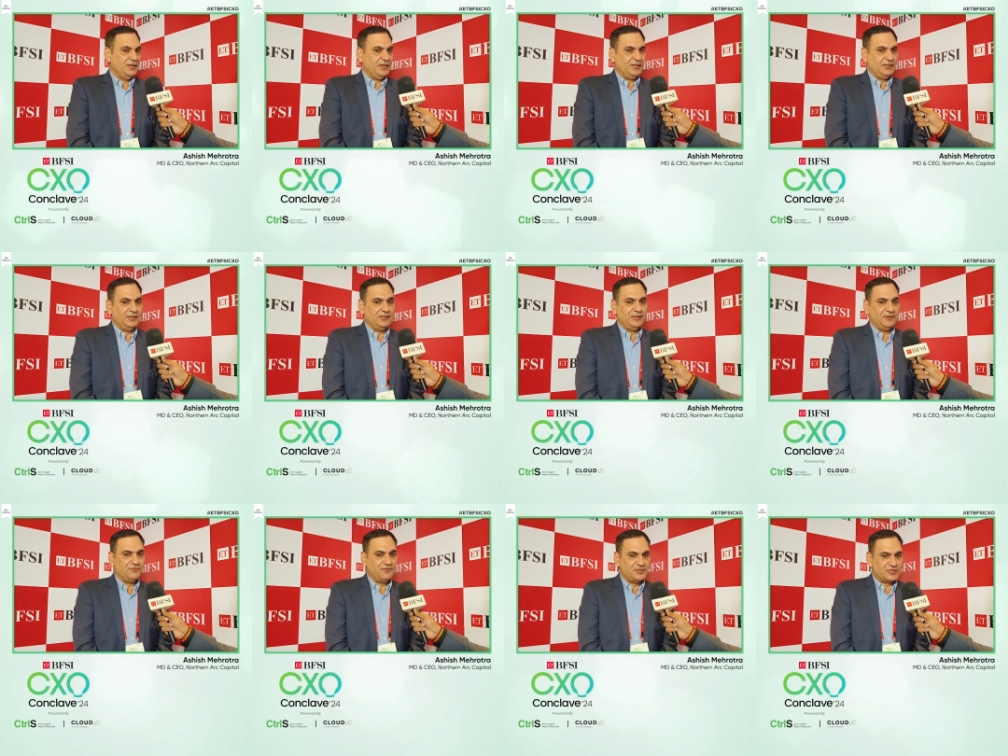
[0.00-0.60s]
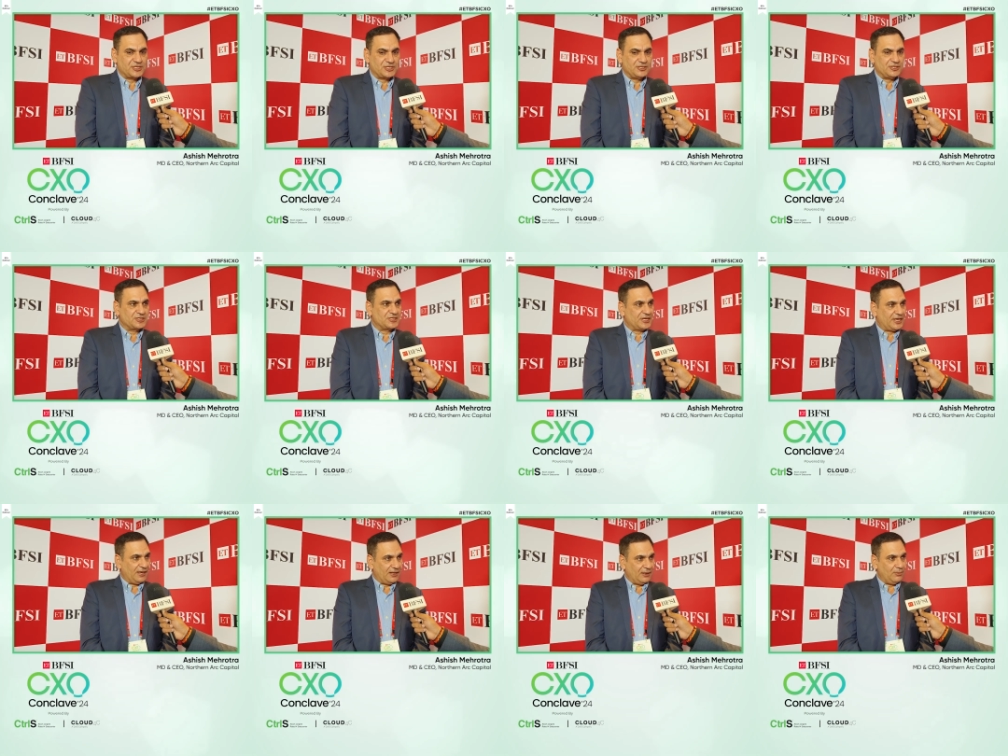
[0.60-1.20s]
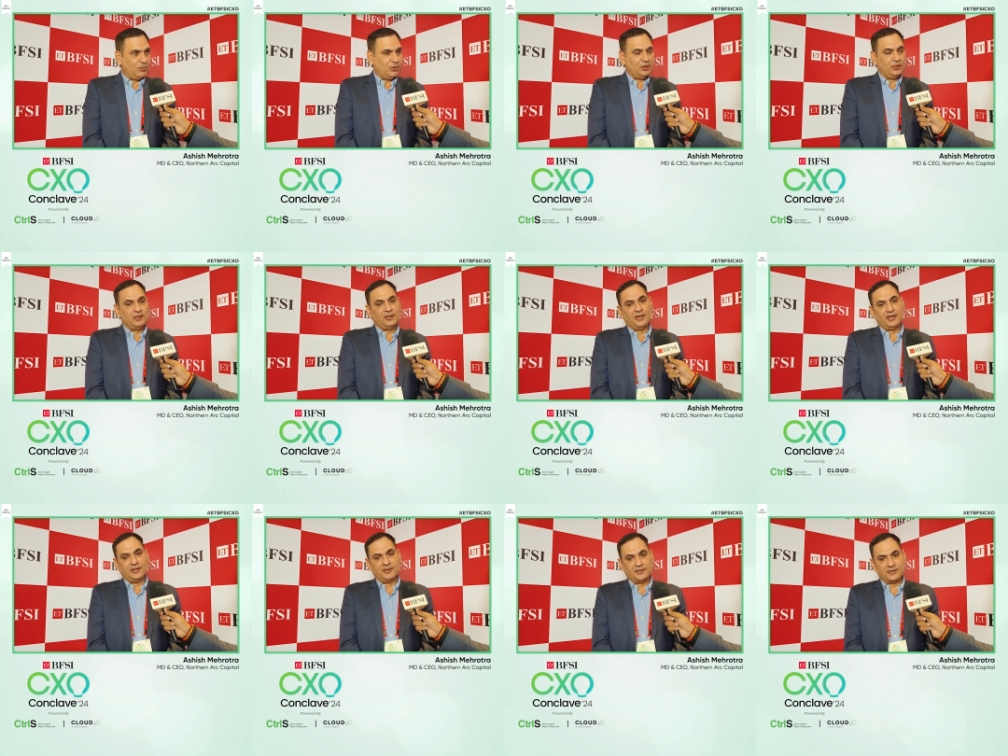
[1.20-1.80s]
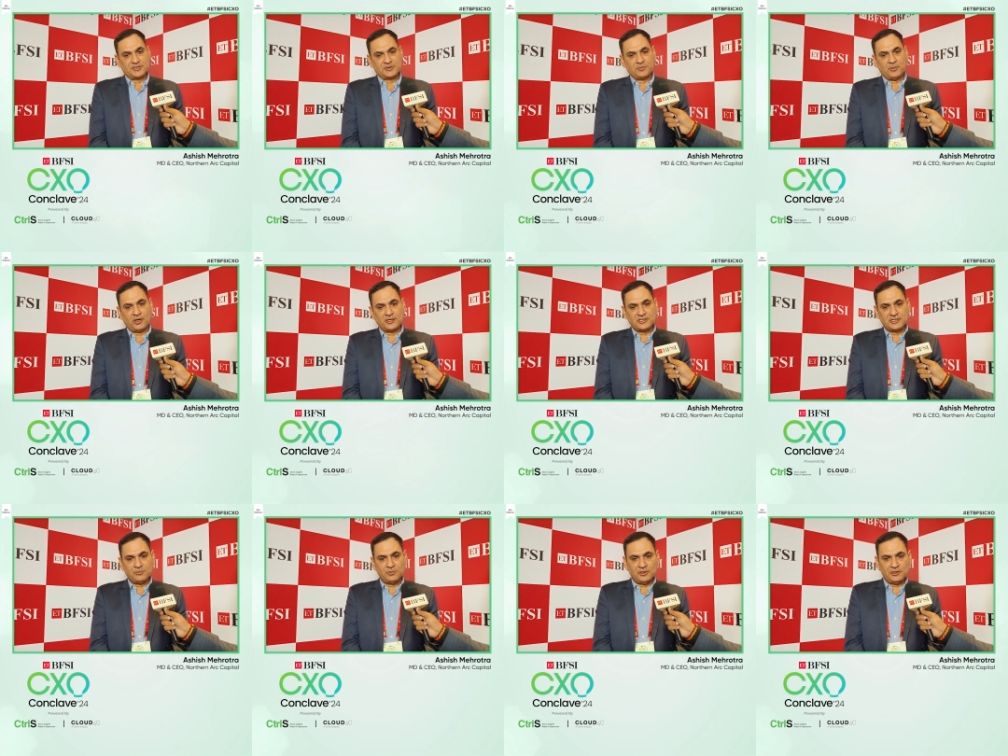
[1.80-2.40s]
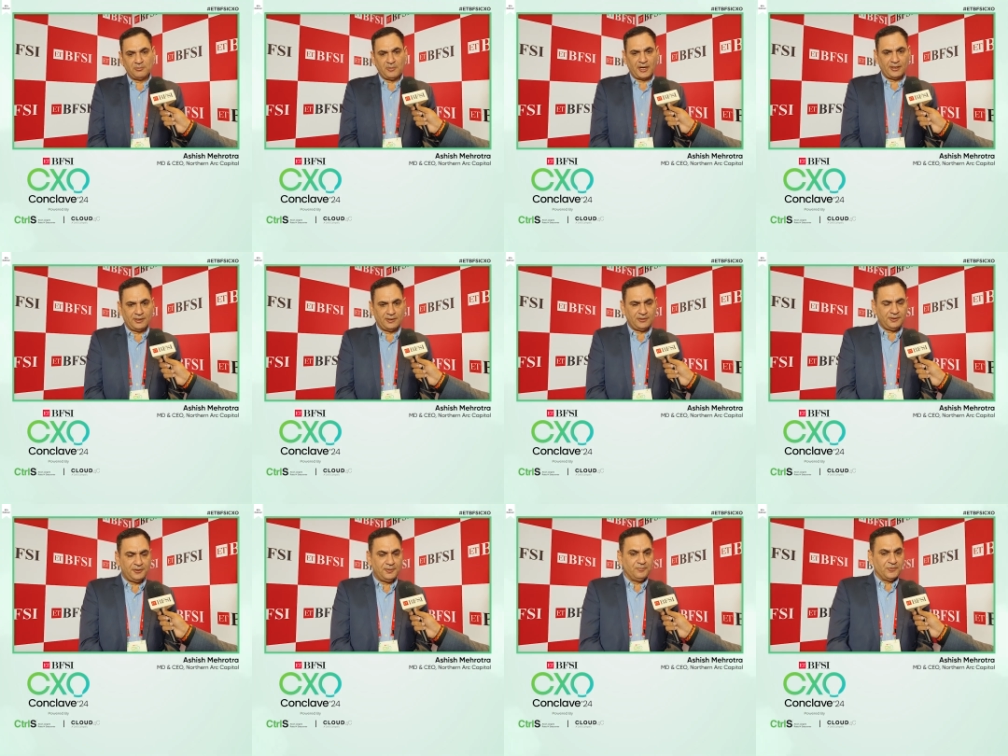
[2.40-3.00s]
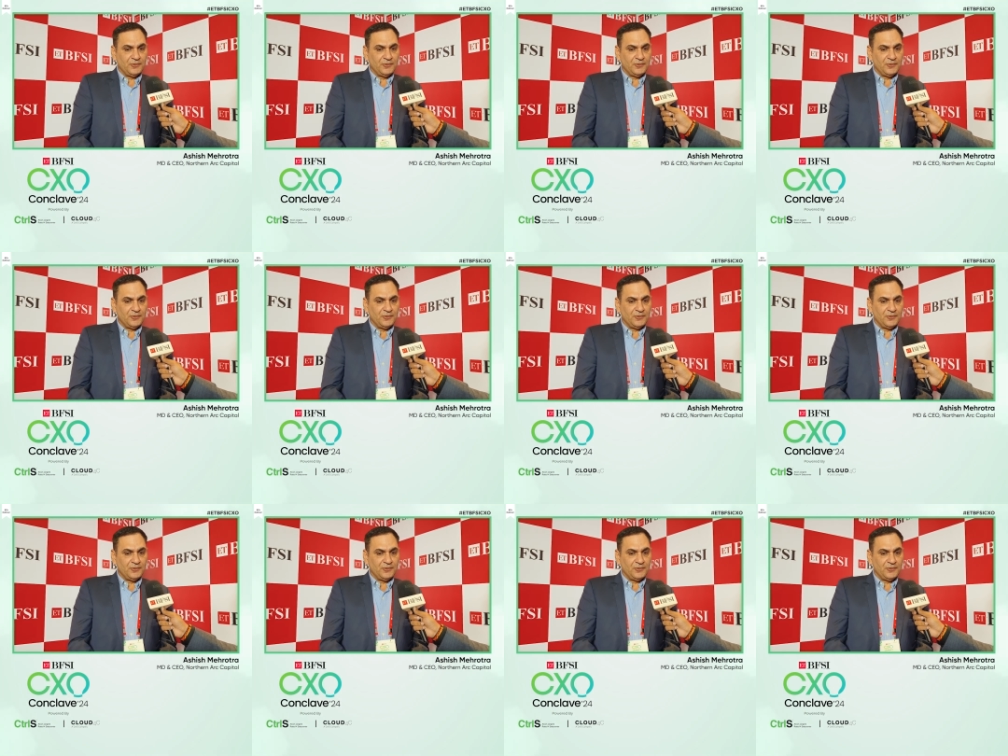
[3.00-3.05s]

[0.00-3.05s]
in an efficient, scalable, and a responsible manner.